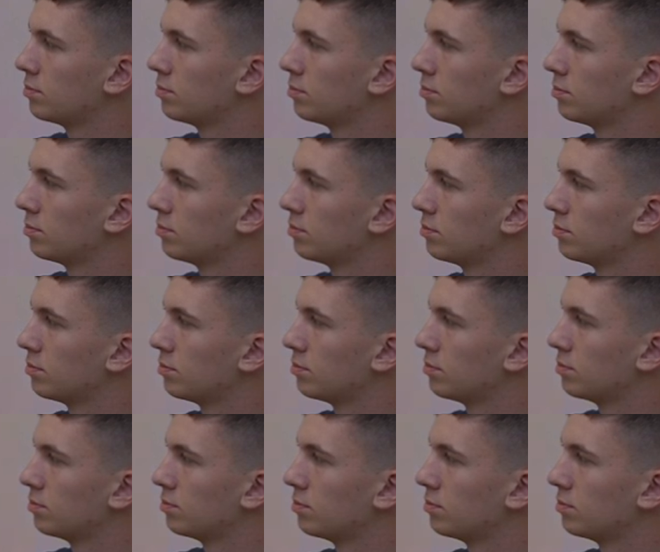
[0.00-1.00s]

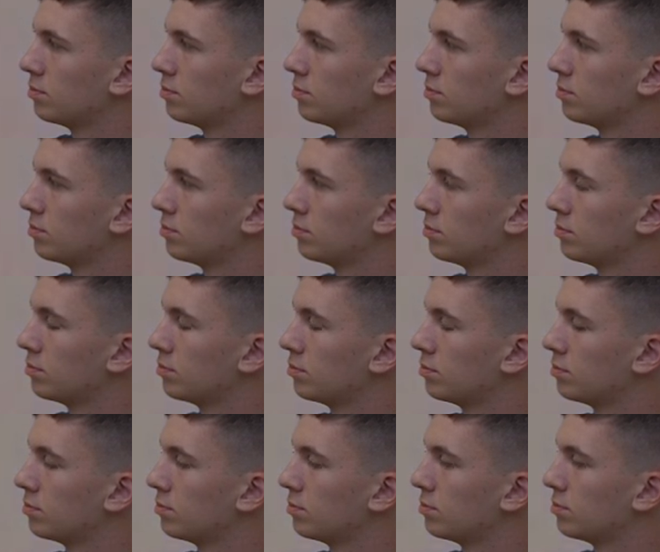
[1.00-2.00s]

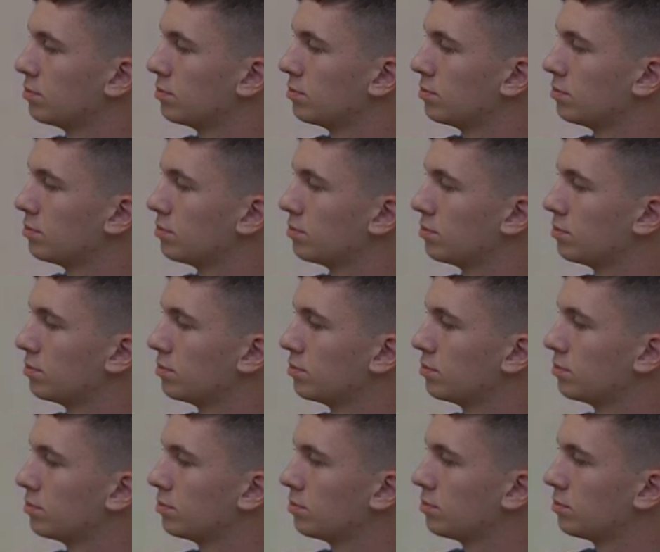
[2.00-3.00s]

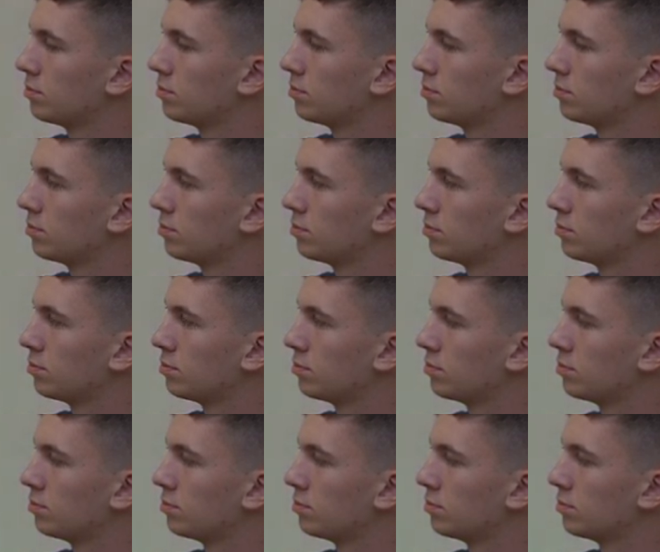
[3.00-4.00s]

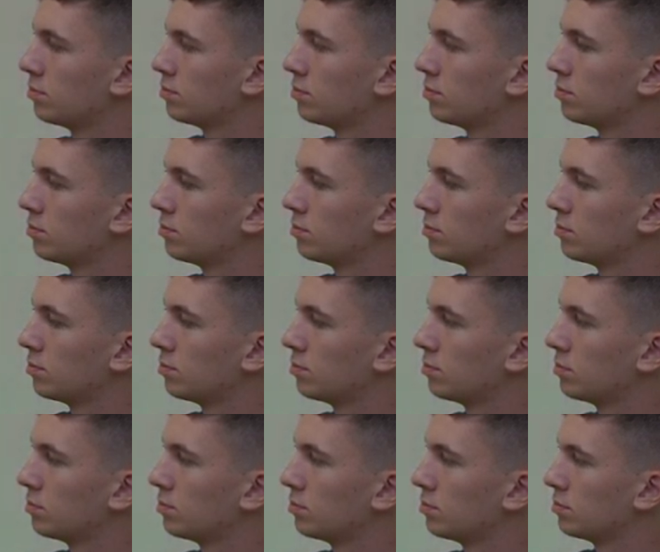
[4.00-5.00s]

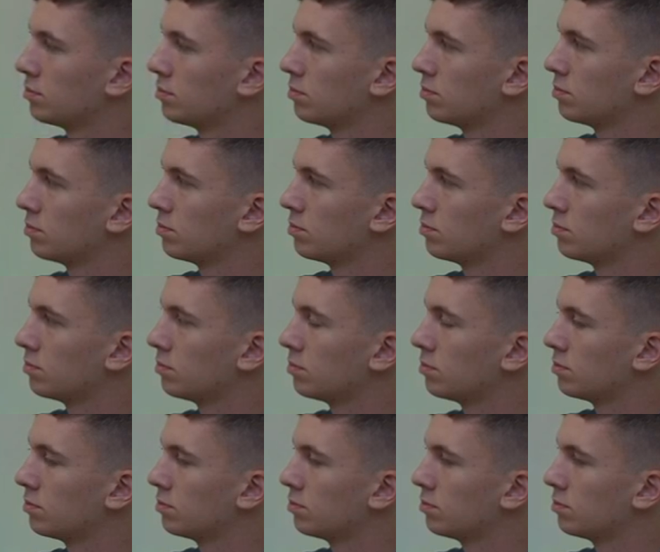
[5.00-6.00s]

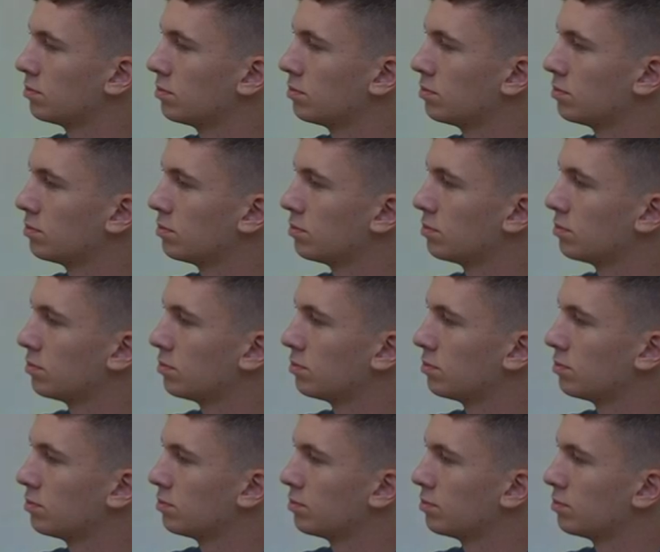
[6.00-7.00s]

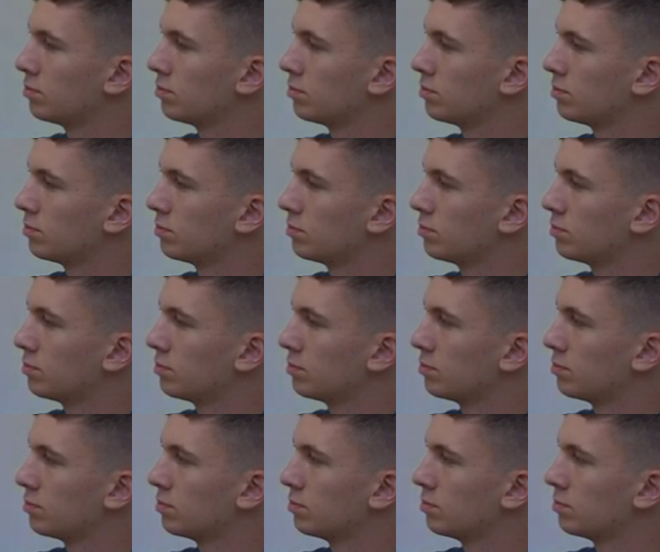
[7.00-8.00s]
The person shown says nothing.